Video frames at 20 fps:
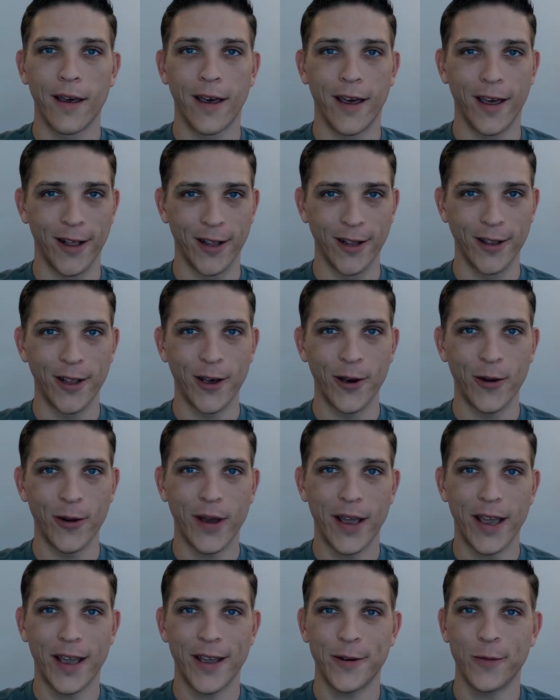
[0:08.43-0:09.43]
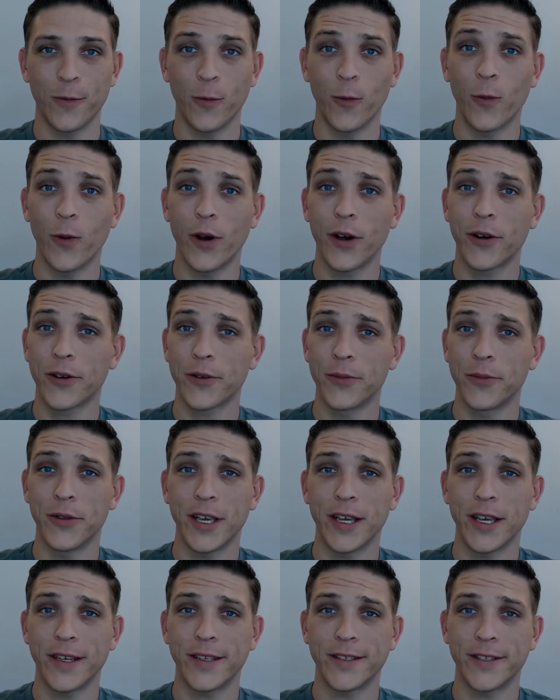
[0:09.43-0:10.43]
Hello and welcome,
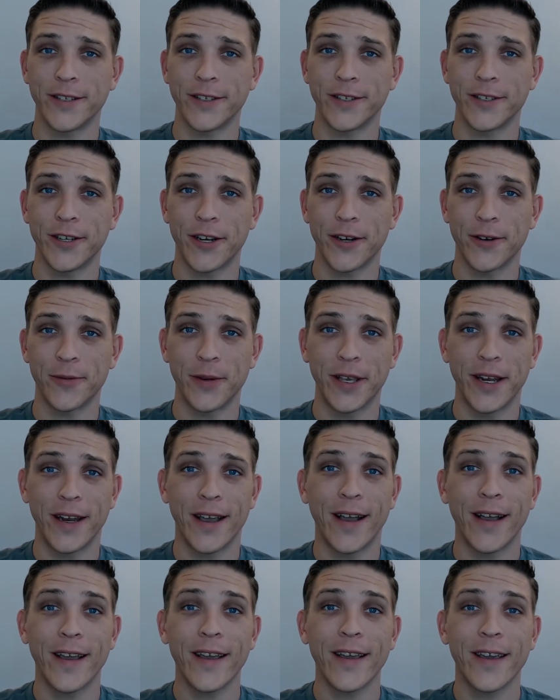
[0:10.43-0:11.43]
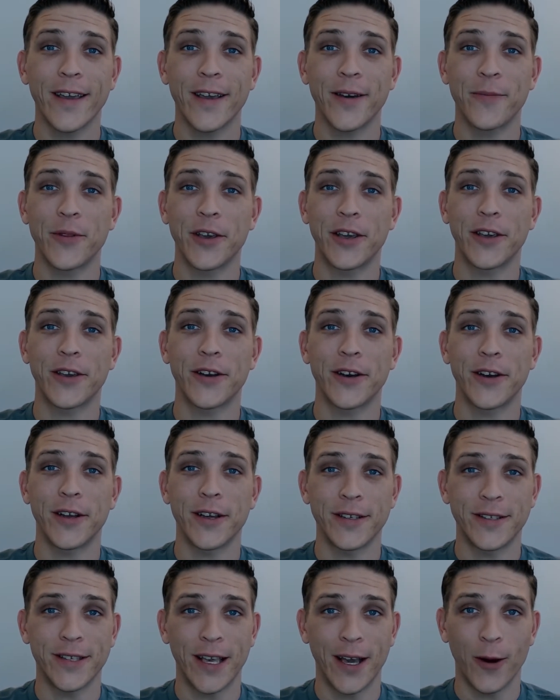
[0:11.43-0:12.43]
ladies and gentlemen. I am the
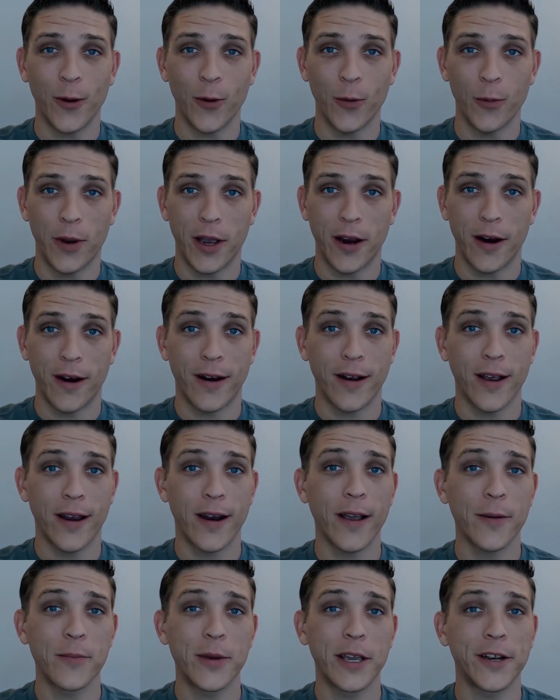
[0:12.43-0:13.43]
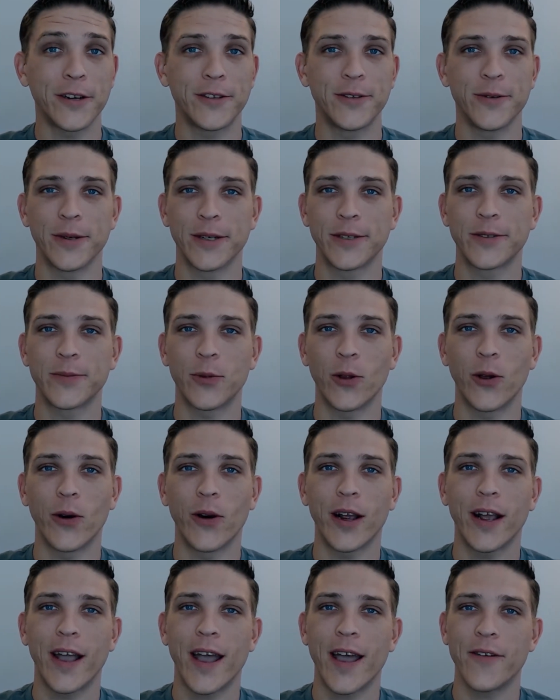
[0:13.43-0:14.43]
Curious Owlbear, and I'm here to
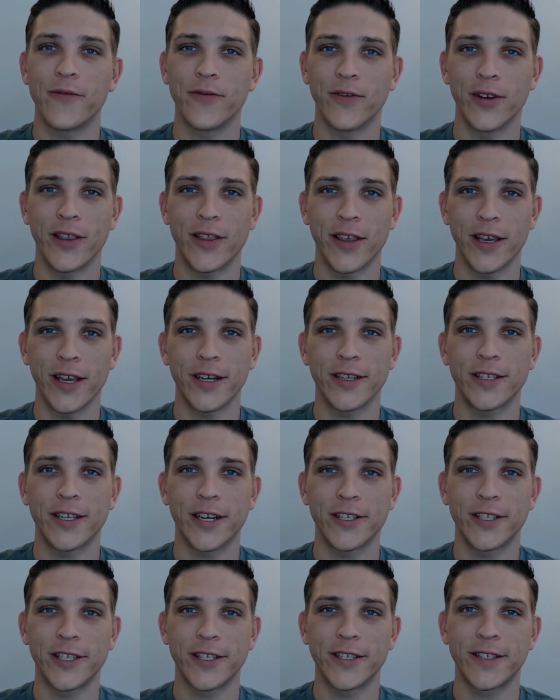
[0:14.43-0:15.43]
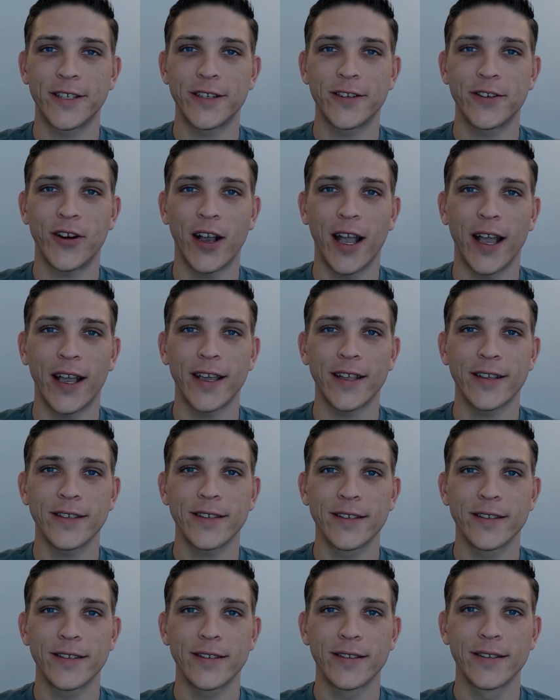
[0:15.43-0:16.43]
explore everything Dungeons &
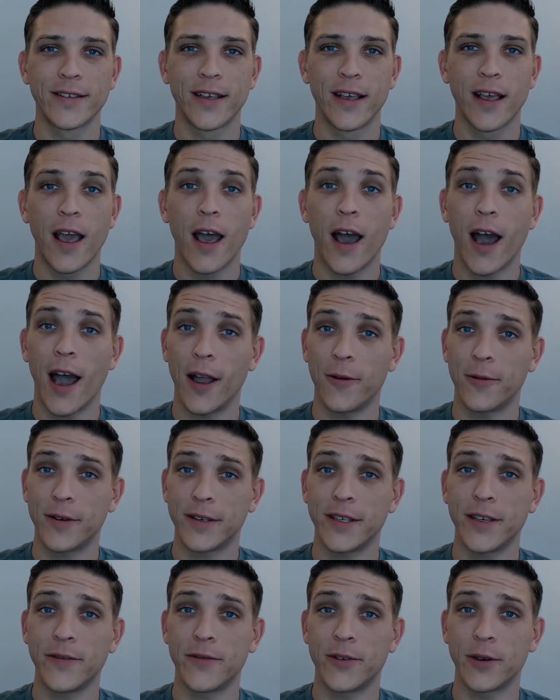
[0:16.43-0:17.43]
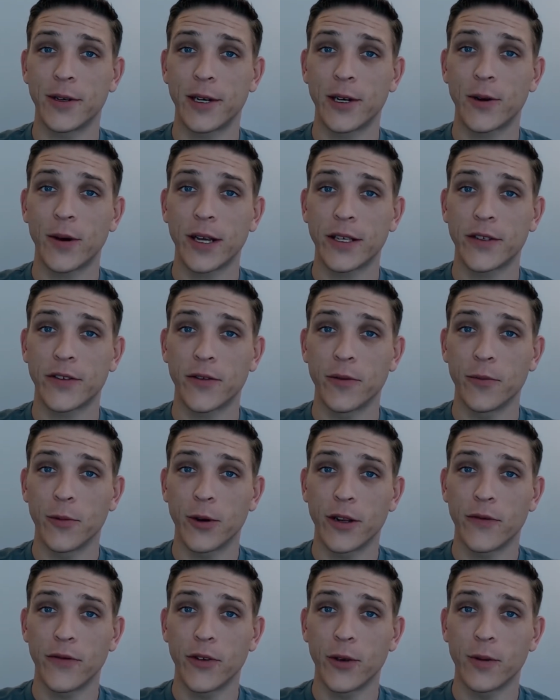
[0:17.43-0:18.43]
Dragons. I received a request from
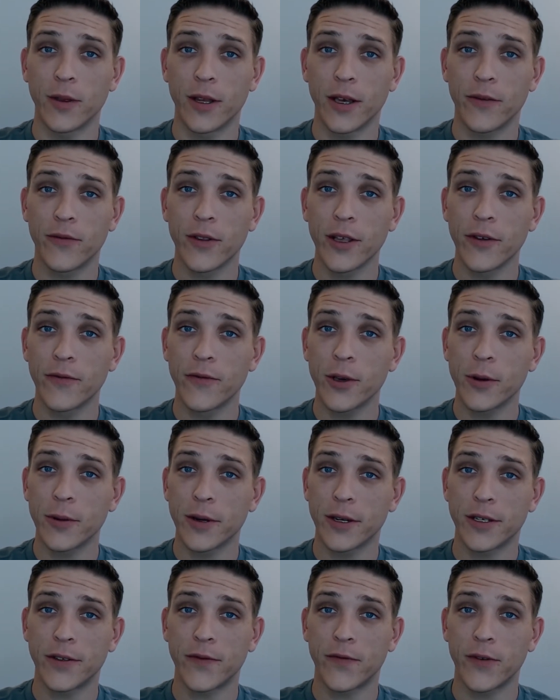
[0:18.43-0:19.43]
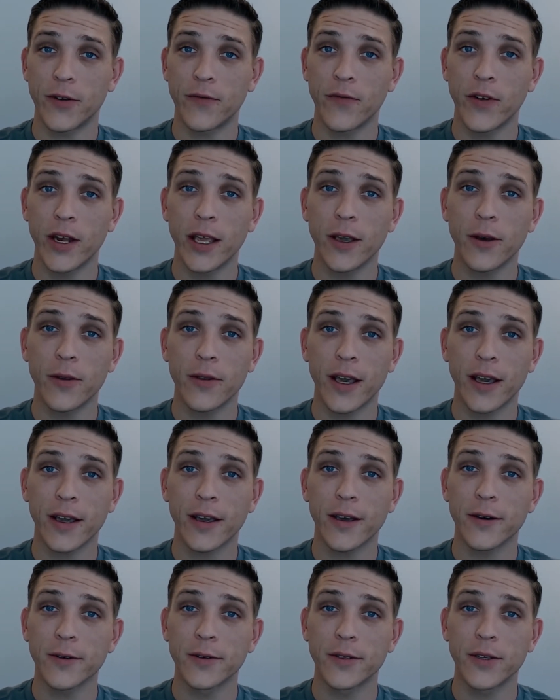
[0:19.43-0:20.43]
one of you lovely viewers for a video that
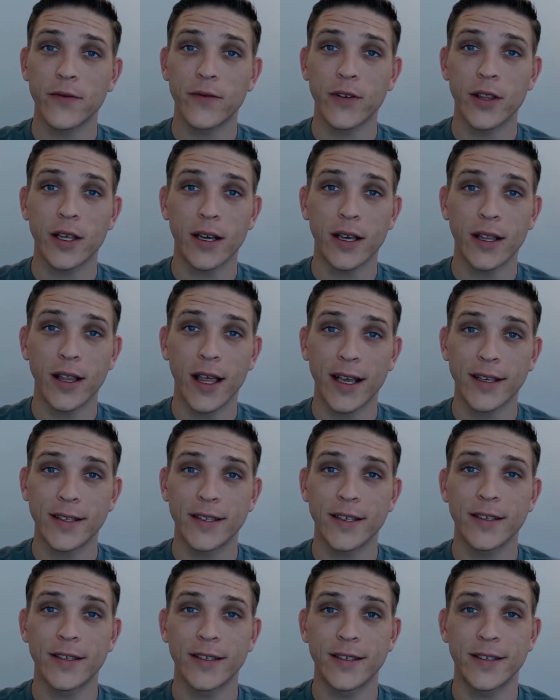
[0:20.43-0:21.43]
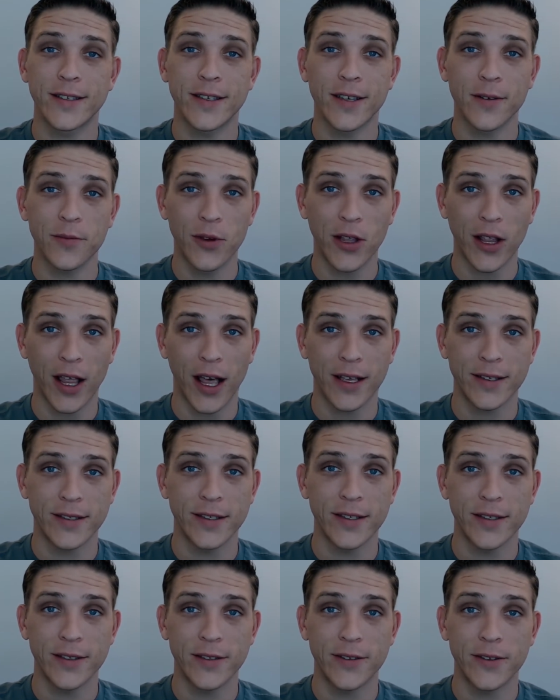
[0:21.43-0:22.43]
goes over the classes and
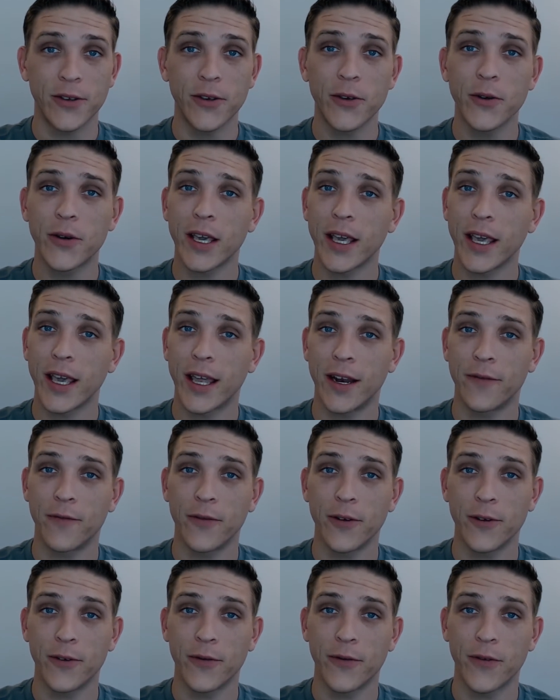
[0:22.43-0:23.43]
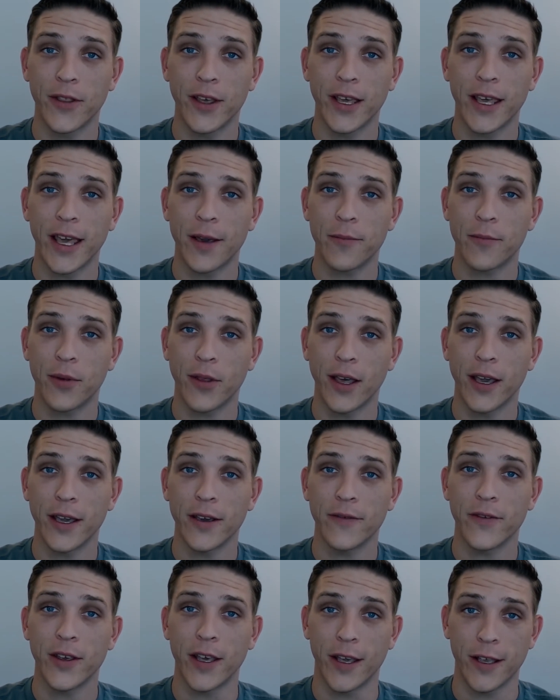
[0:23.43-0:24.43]
subclasses so you can get a feel for the gameplay
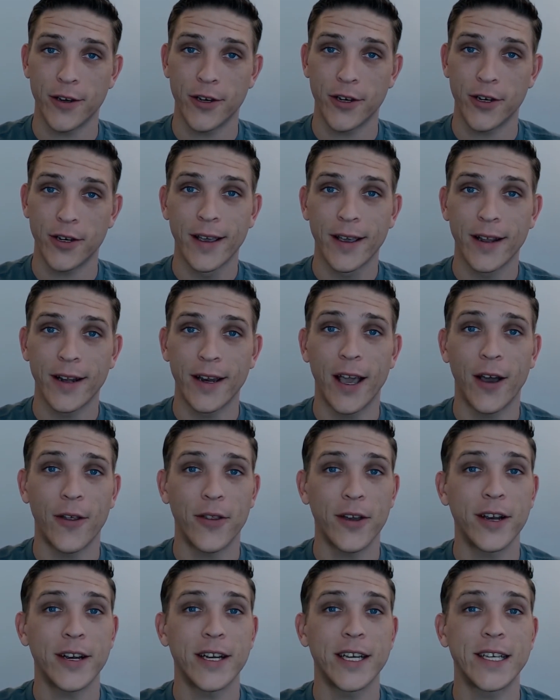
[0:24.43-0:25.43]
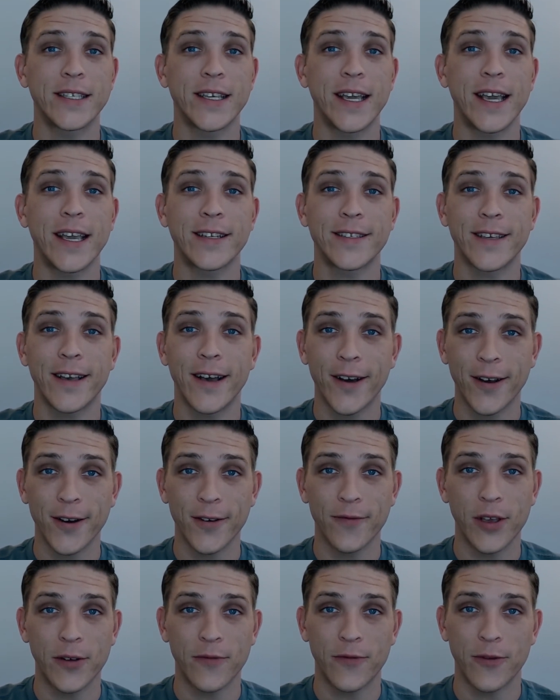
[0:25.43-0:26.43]
of each. Now, there is a ton
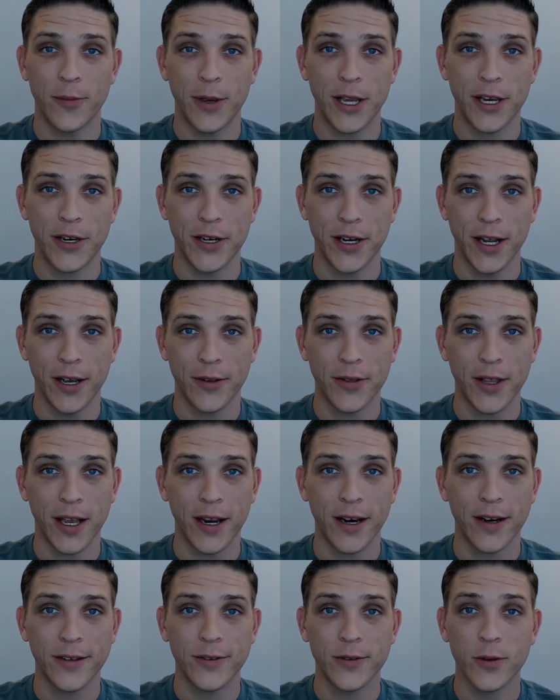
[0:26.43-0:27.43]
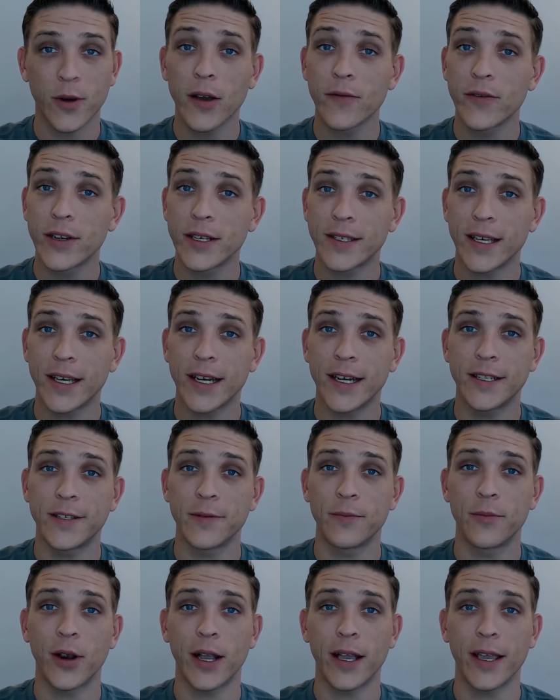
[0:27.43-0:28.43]
of information out there, so I've decided to
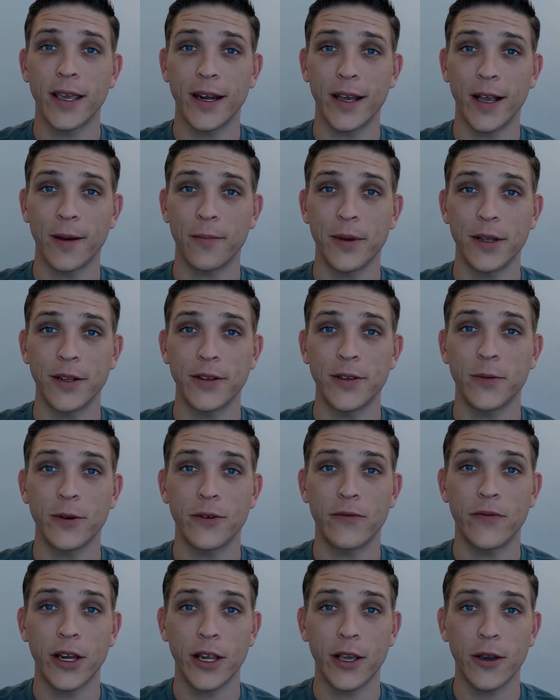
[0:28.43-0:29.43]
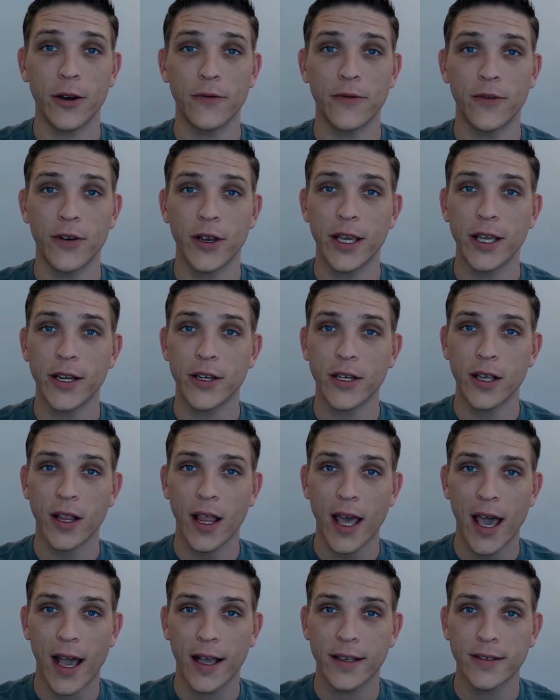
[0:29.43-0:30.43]
break it up into a video for each
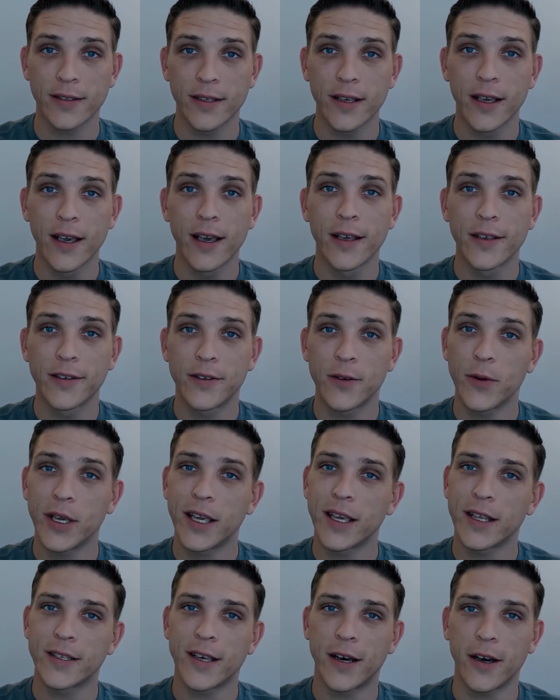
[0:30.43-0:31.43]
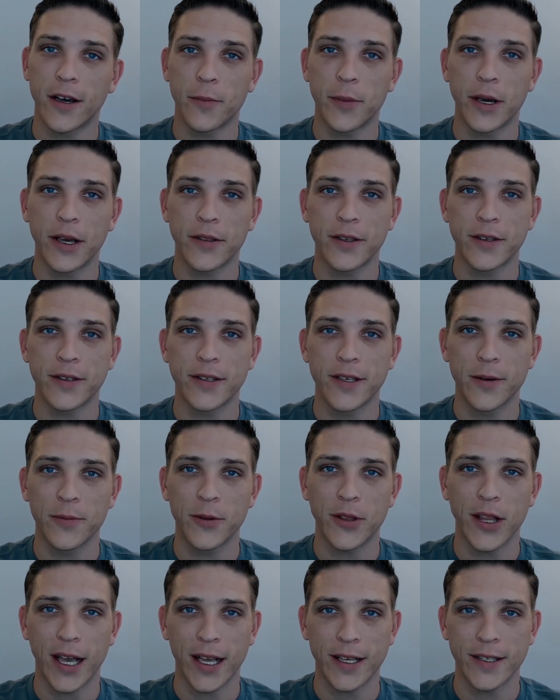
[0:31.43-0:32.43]
class so we can talk about the
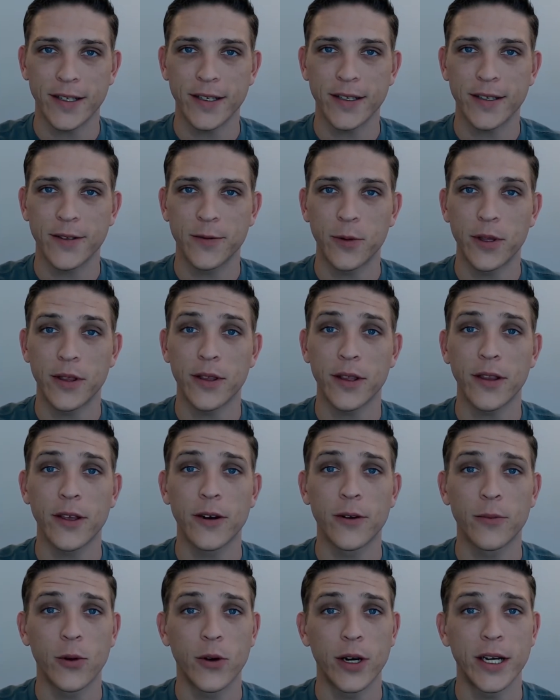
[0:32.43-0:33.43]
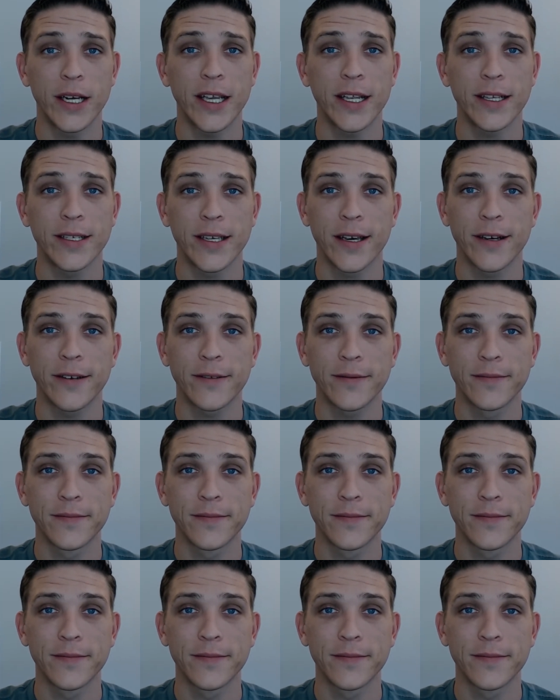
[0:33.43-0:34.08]
subclasses with a little more detail.